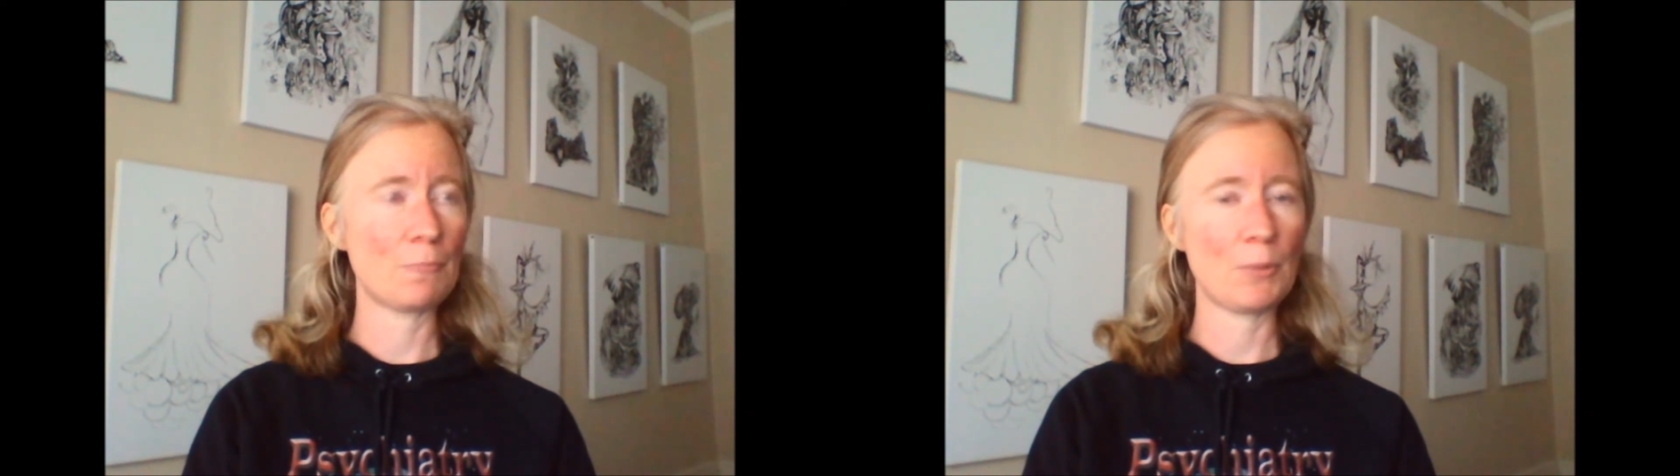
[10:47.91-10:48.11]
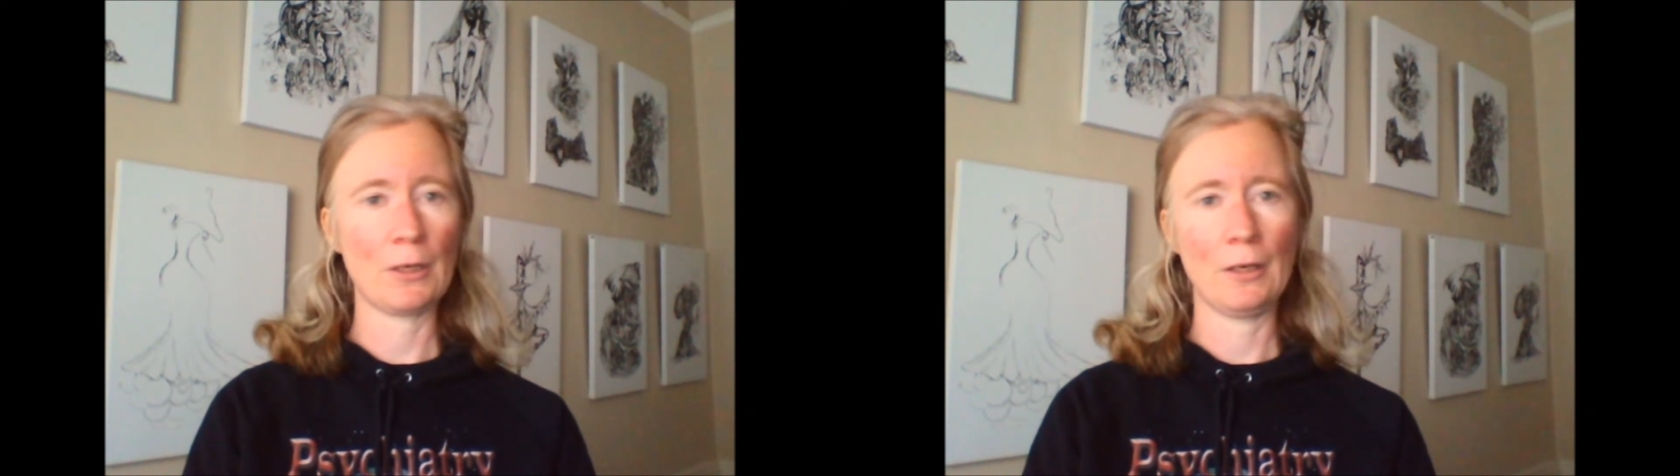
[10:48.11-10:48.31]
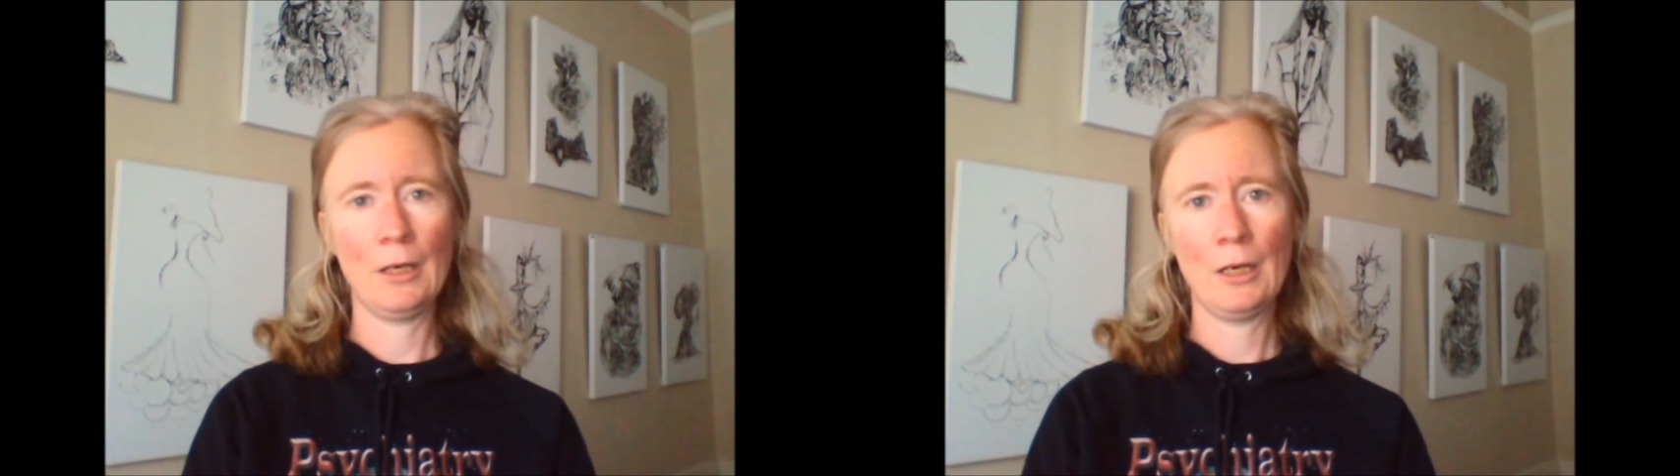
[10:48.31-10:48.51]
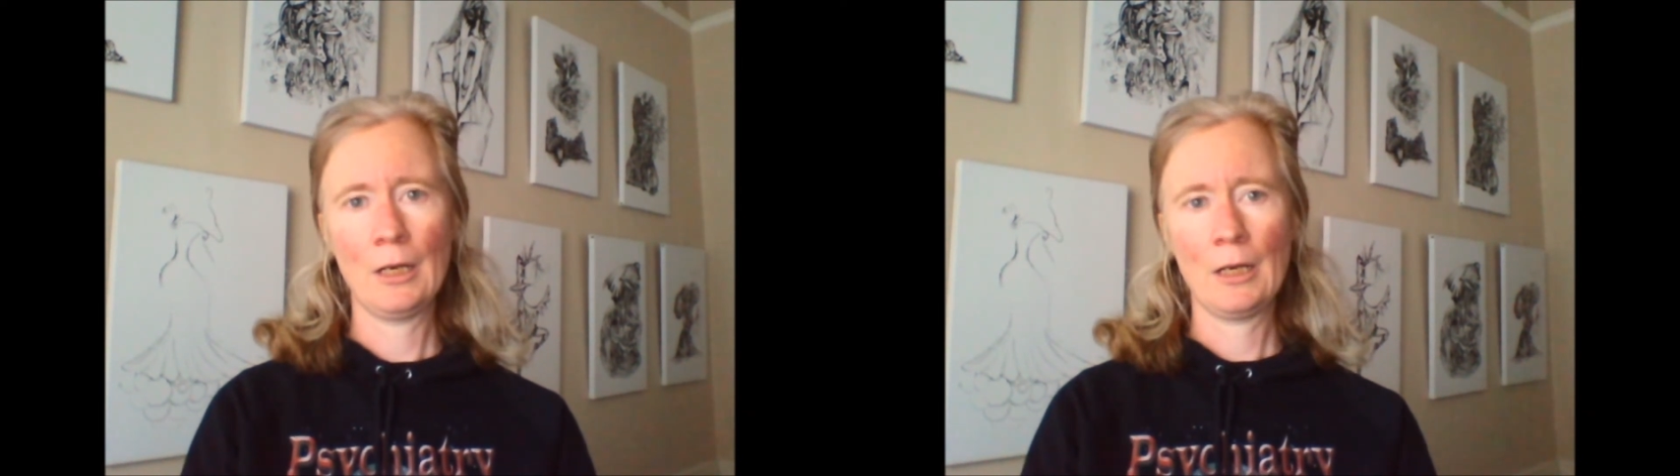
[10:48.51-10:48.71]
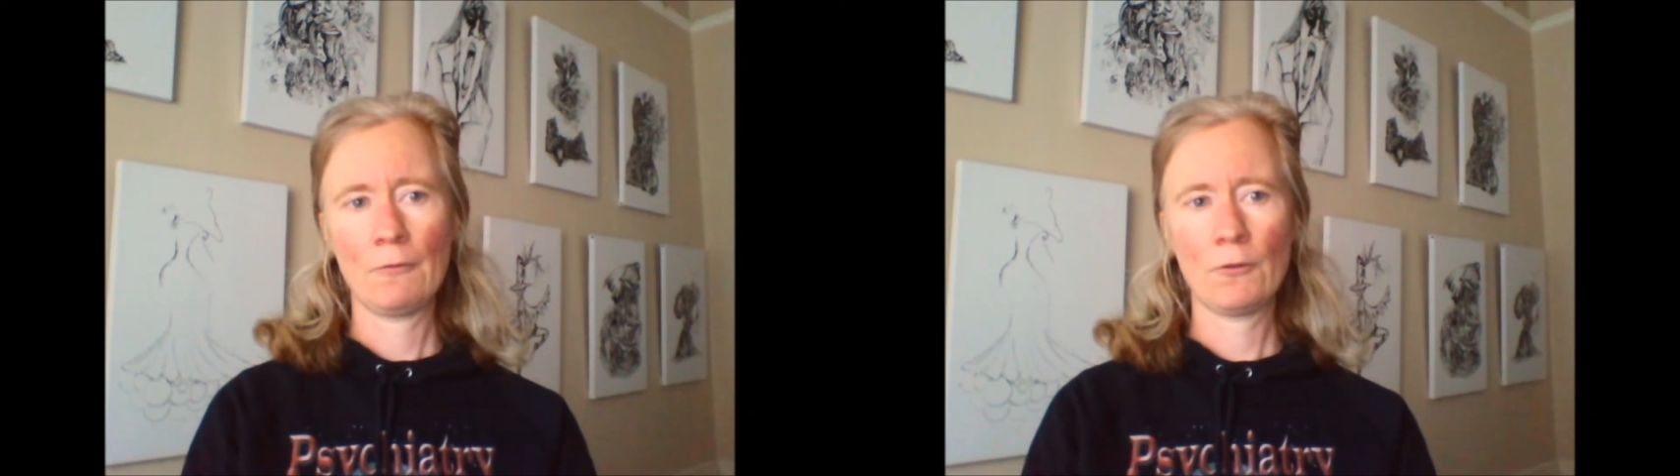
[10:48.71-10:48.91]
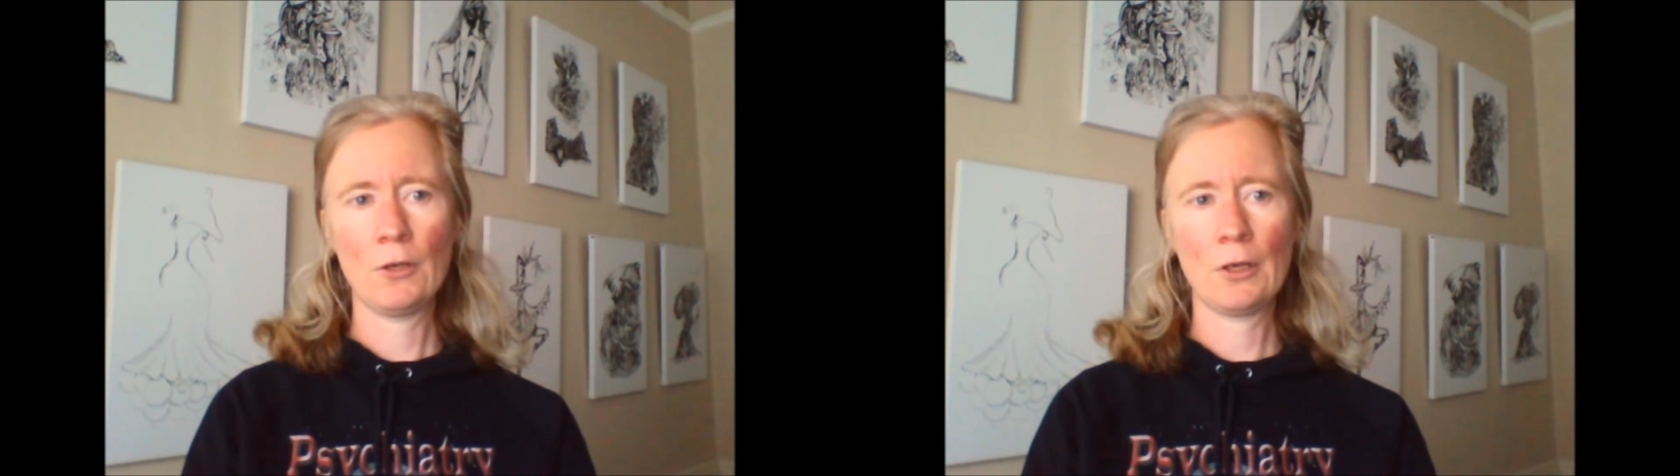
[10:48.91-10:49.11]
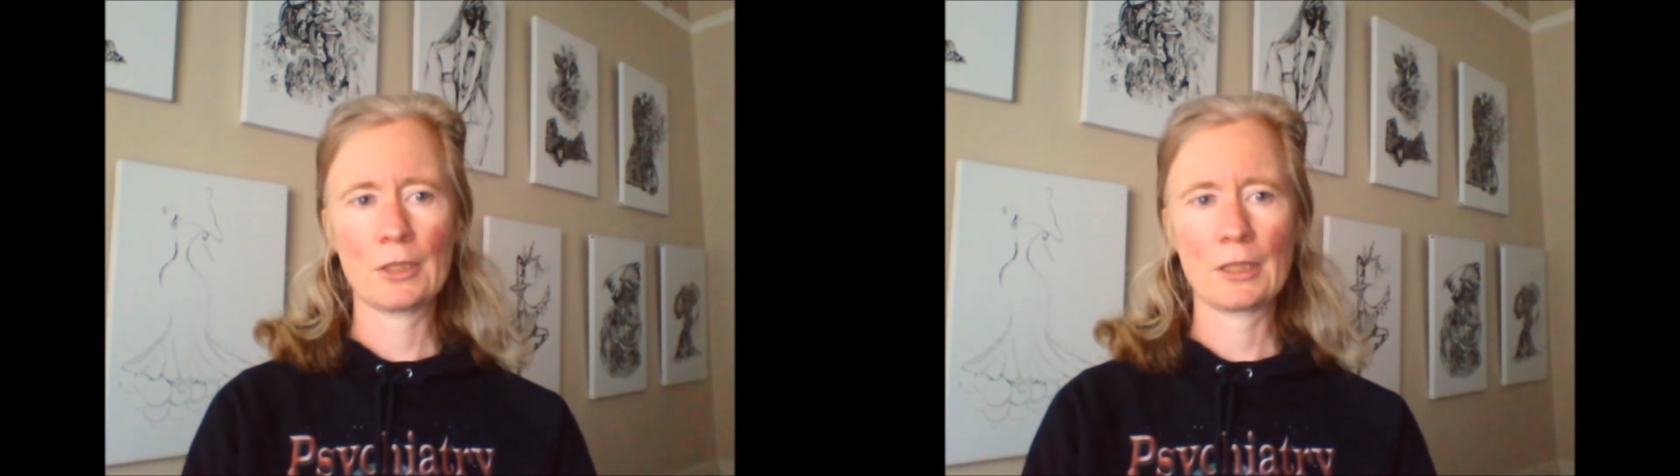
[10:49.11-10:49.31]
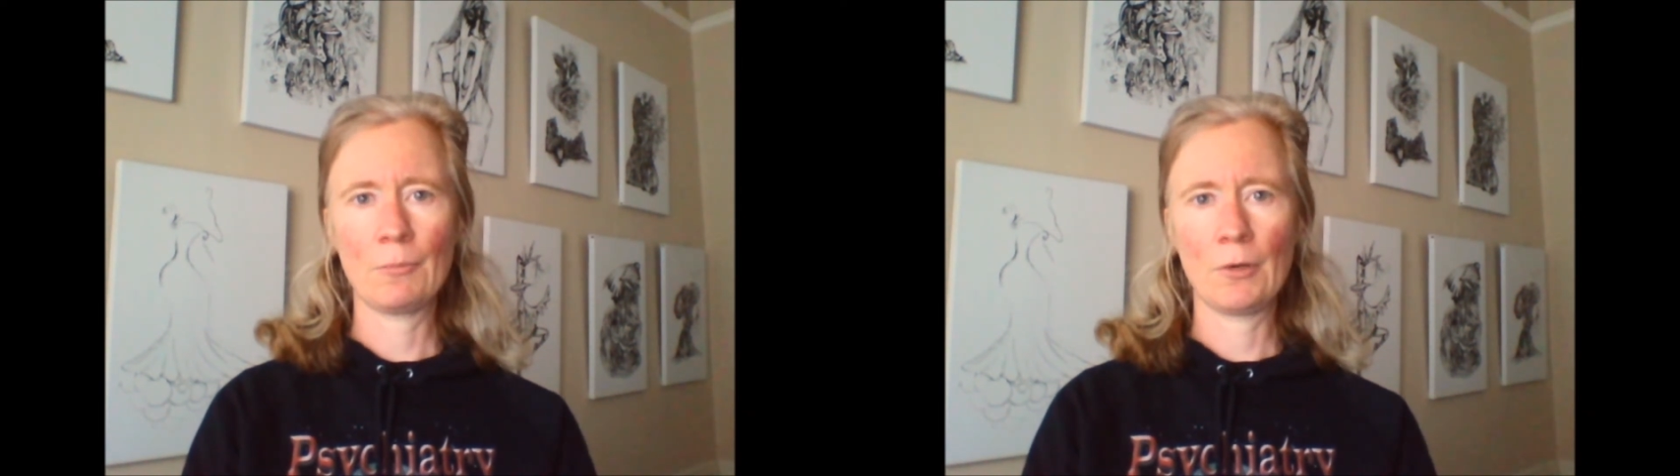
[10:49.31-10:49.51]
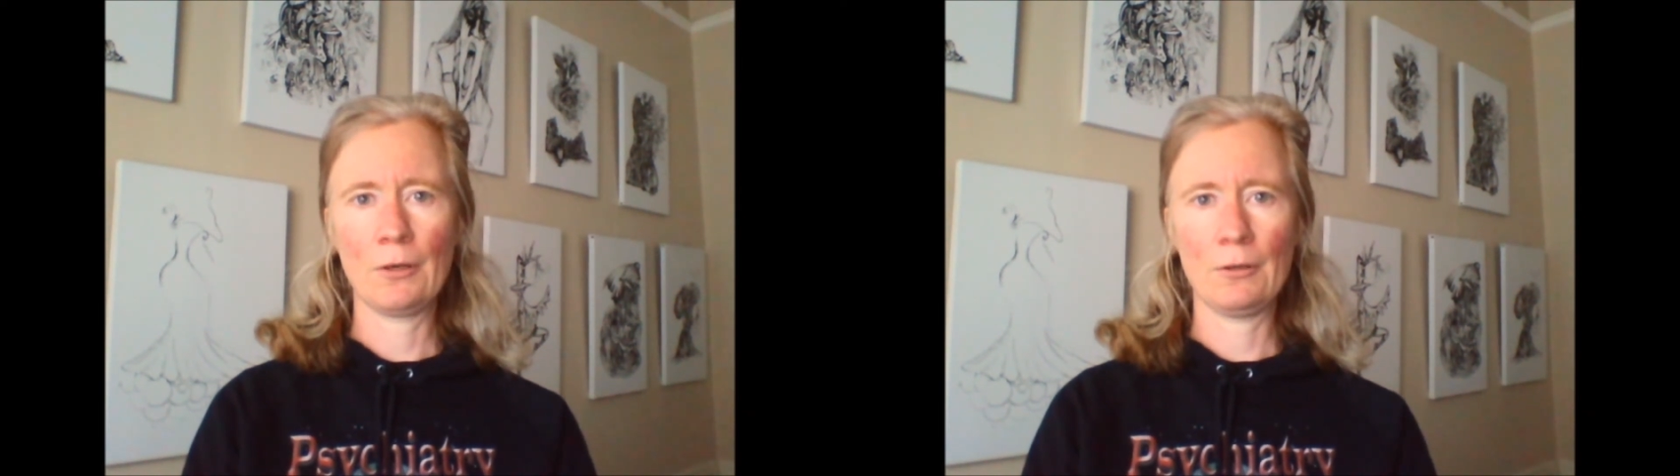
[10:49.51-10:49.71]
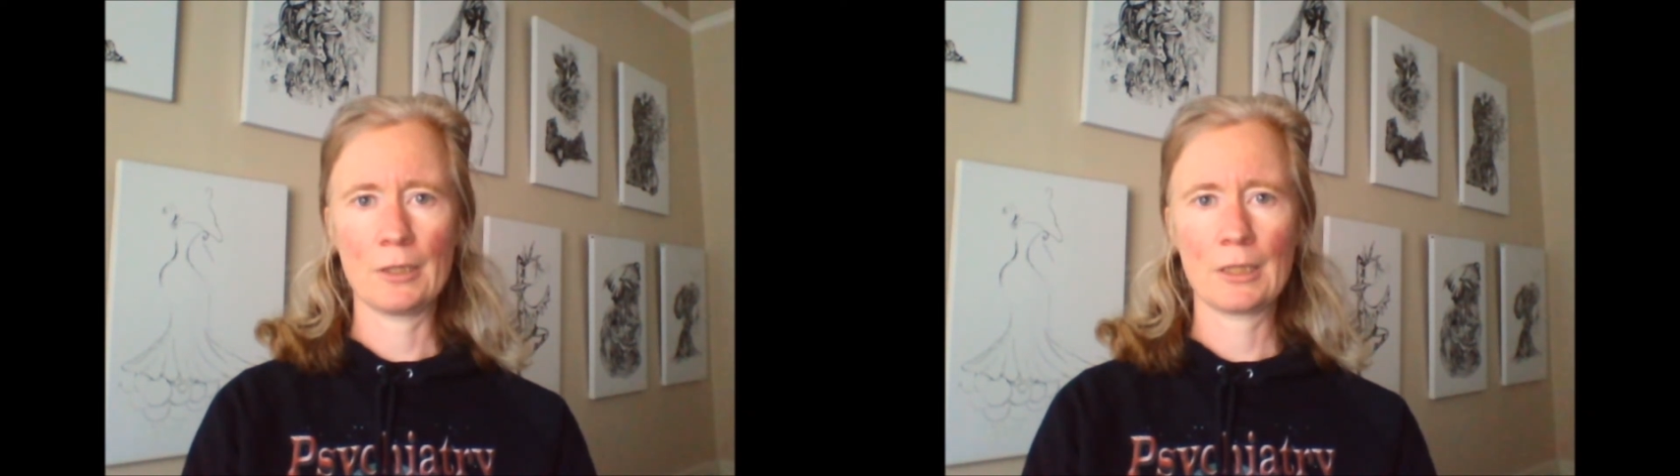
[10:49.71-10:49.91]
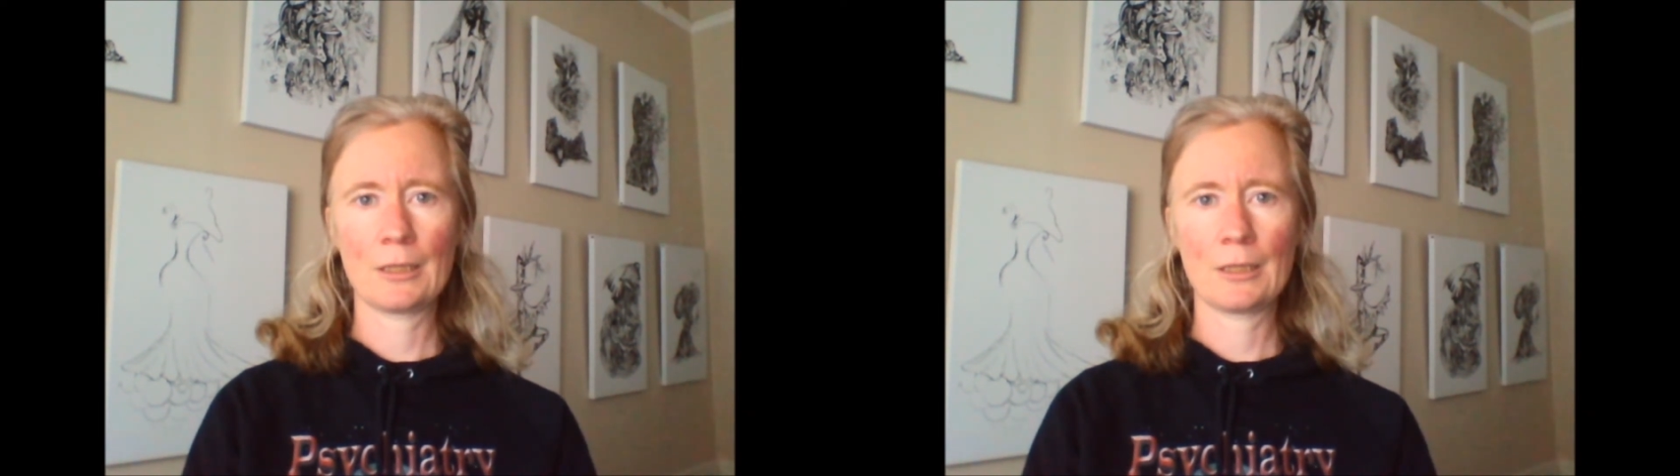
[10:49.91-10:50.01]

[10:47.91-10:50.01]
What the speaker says: But if you know someone who's